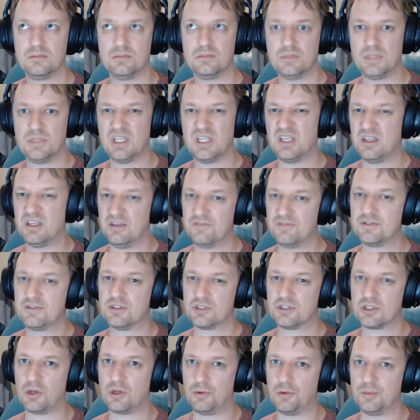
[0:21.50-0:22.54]
if the
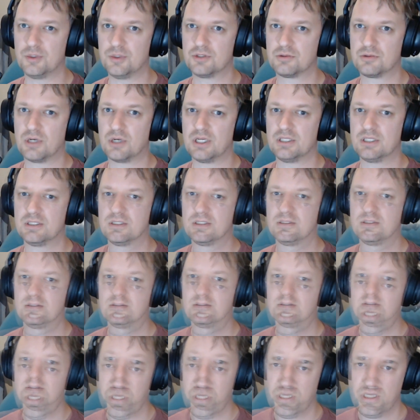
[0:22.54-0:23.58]
scope is right.
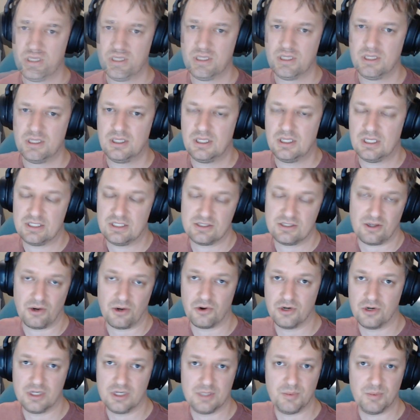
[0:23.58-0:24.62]
It's
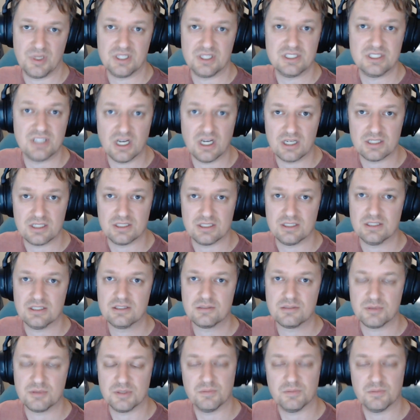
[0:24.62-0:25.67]
already been done. It's
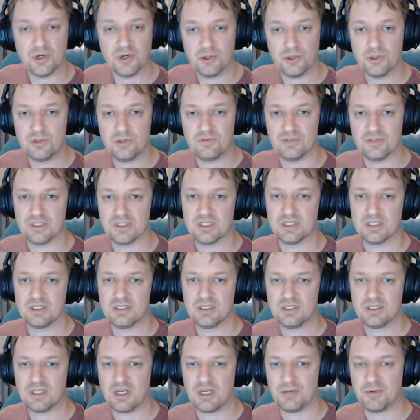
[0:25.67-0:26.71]
been proven.
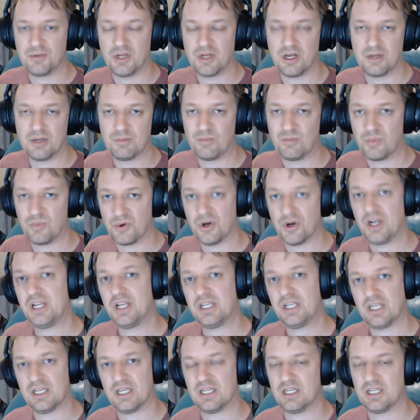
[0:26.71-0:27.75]
I'm not
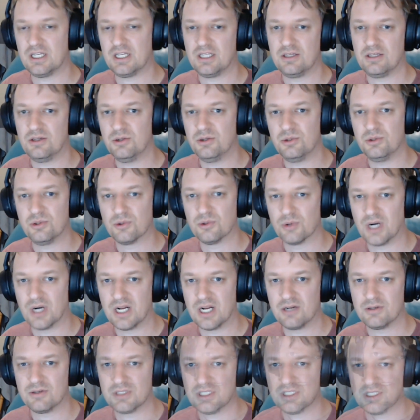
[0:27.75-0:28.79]
breaking any new
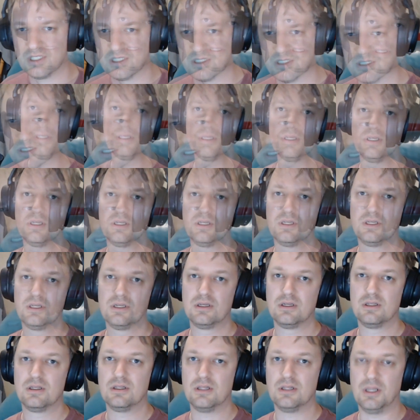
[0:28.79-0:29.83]
ground here.
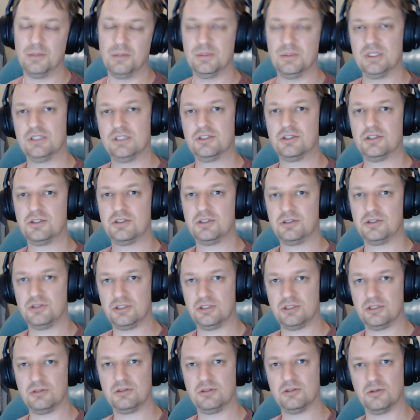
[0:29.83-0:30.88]
Let me introduce
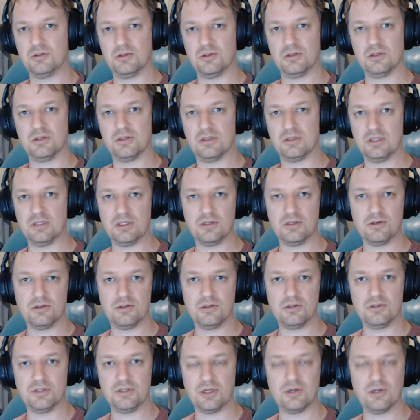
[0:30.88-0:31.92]
you to a
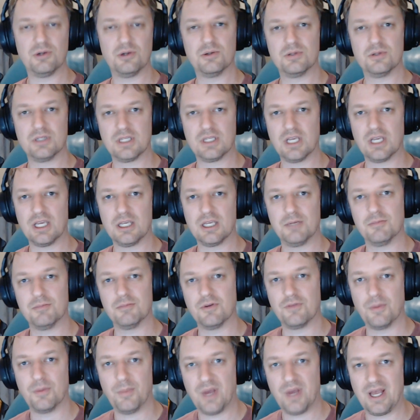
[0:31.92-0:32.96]
little-known game of the
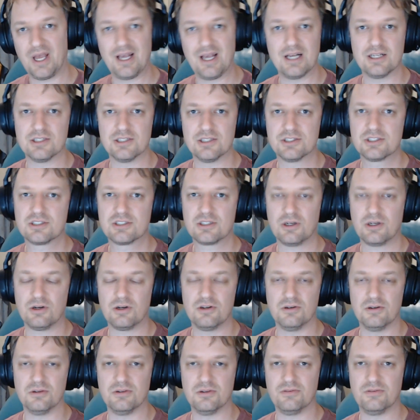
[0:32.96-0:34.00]
past
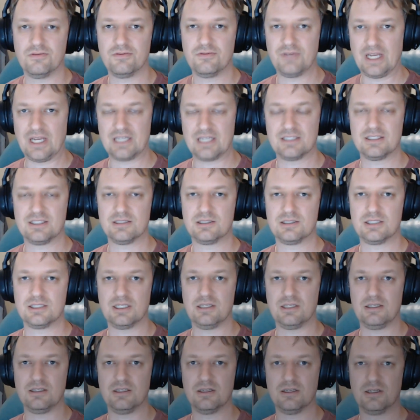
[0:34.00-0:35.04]
called
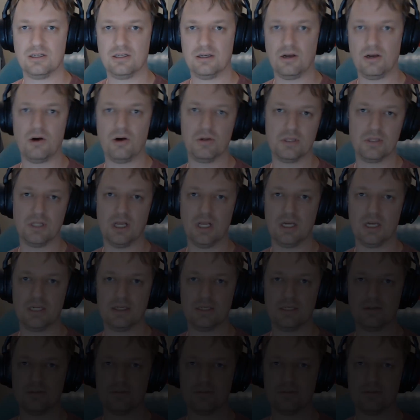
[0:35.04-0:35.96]
Fantasy Online.